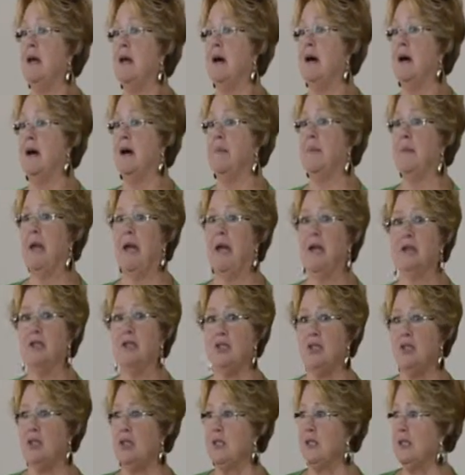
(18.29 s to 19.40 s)
And
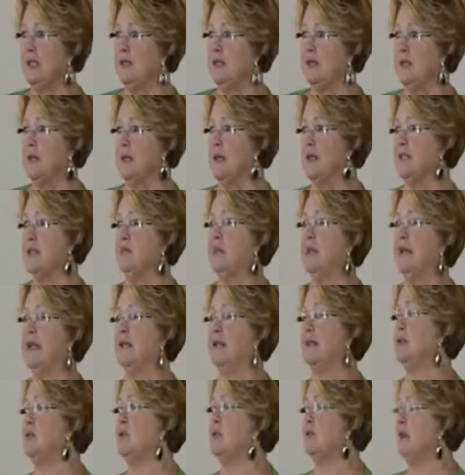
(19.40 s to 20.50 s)
she's here to
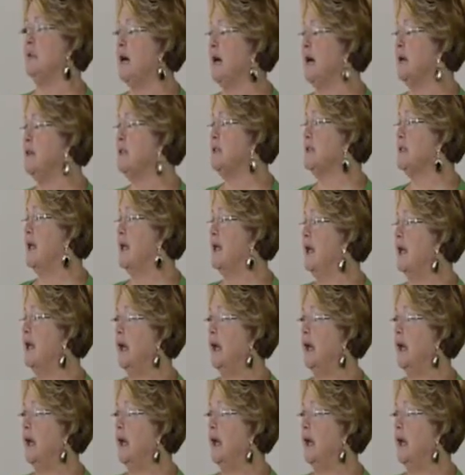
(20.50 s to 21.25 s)
explain to us